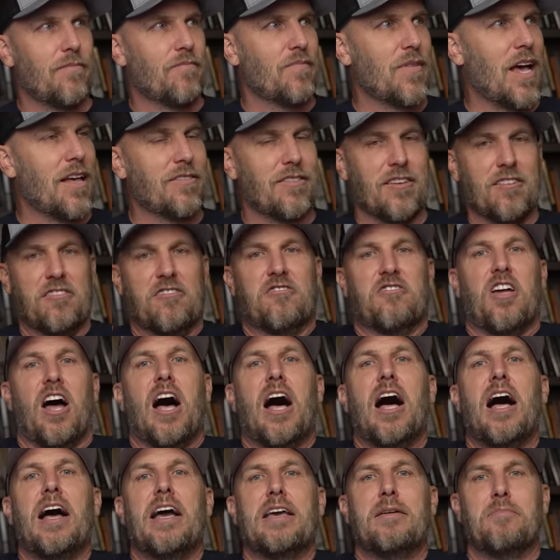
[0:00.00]
at this
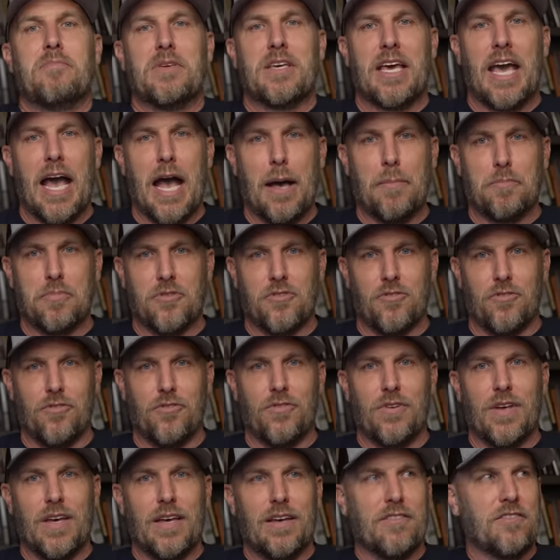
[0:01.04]
time capsule,
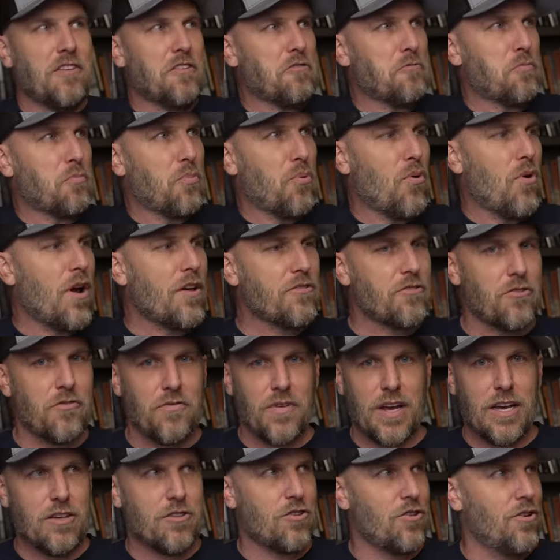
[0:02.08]
this
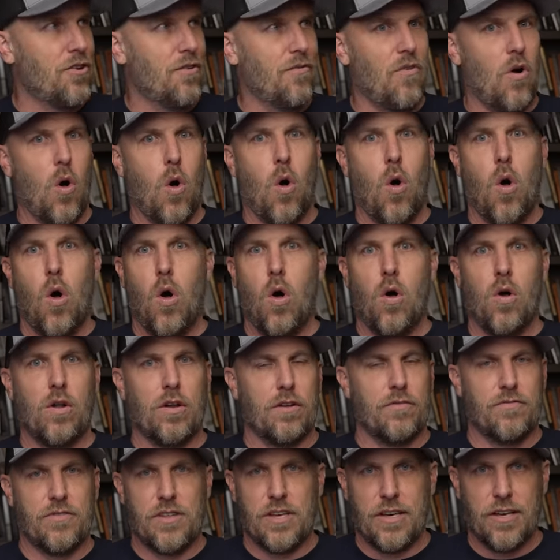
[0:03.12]
preservation of all
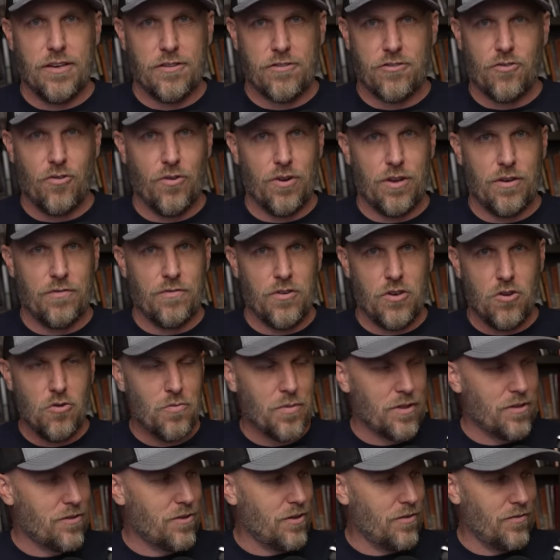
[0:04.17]
of the history of
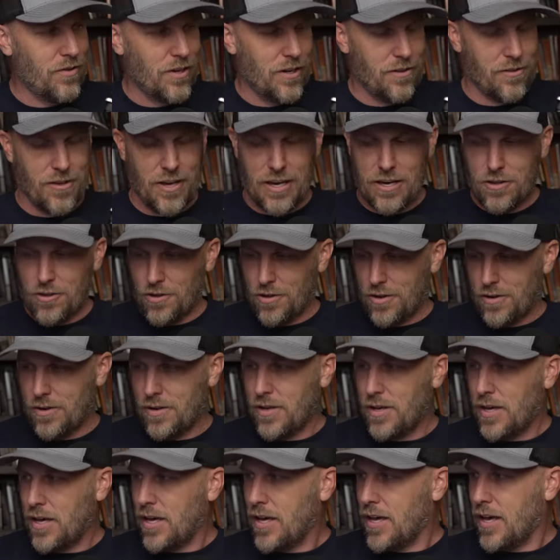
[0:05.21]
human civilization.
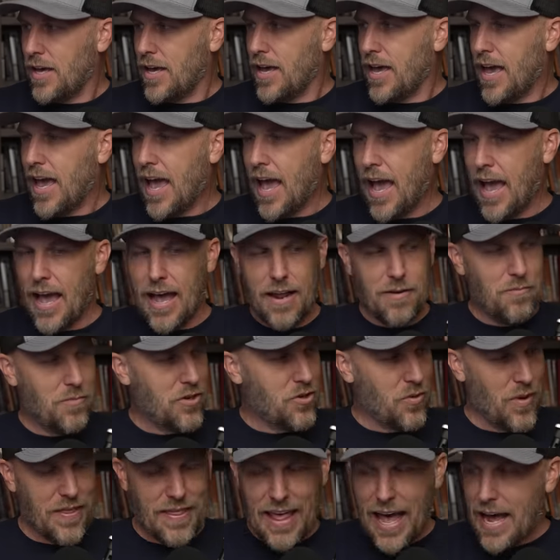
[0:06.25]
And
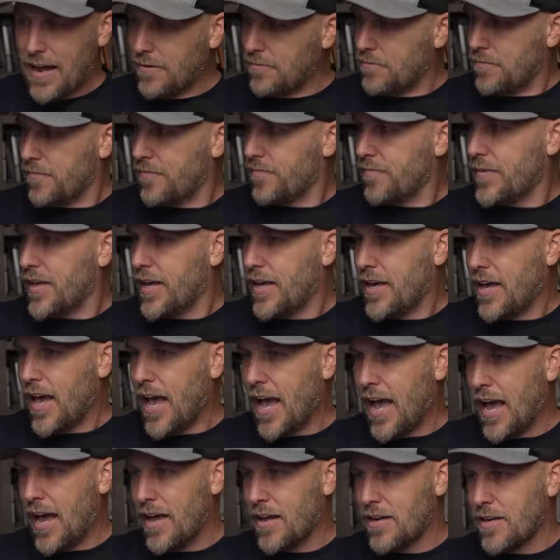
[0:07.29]
between that
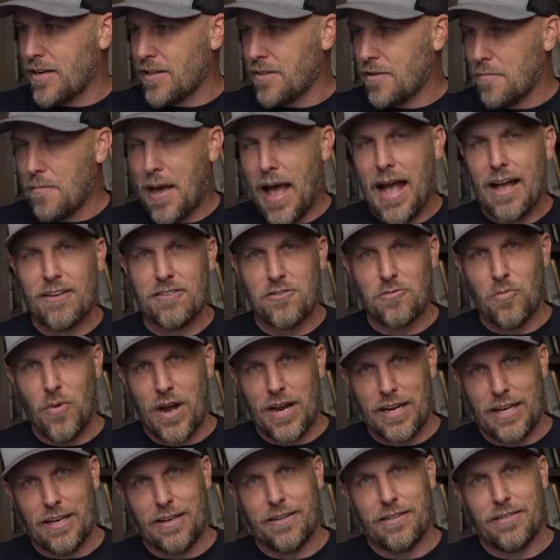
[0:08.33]
and the mass
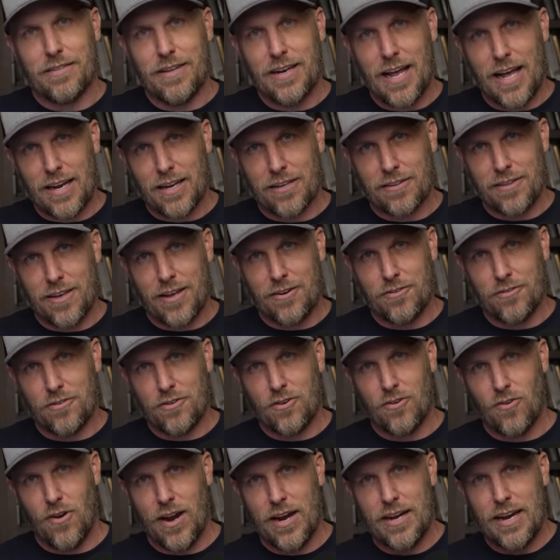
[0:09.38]
wedding that Alexander
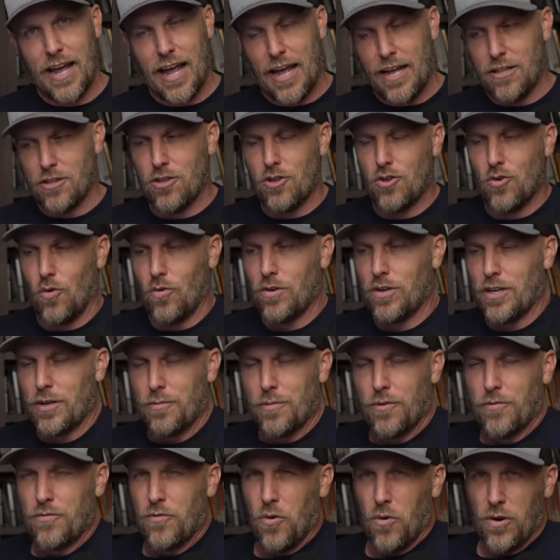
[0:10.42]
the Great had shortly
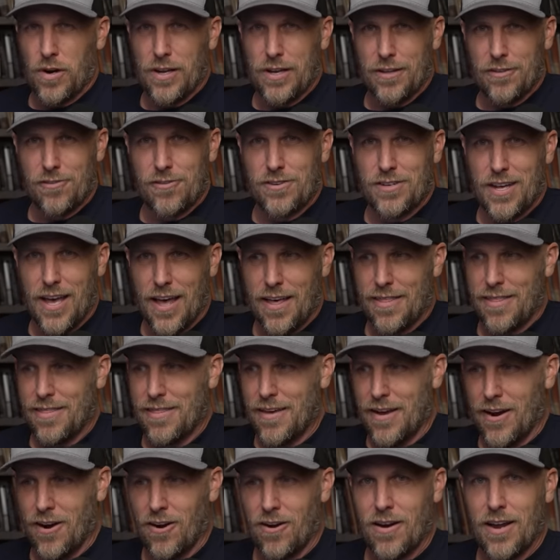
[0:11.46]
before his death
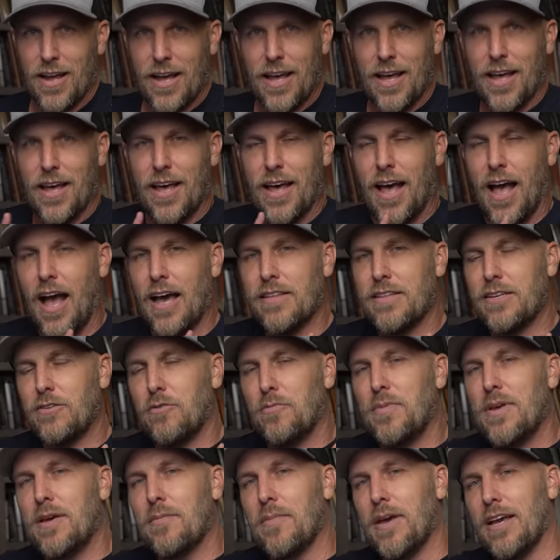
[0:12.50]
there, I think
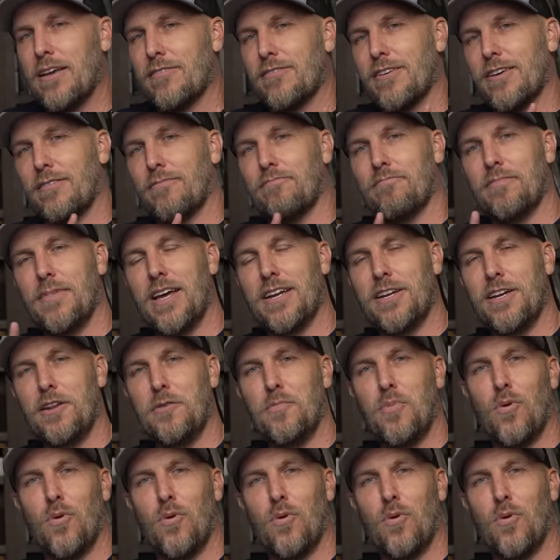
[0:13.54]
would be amazing at any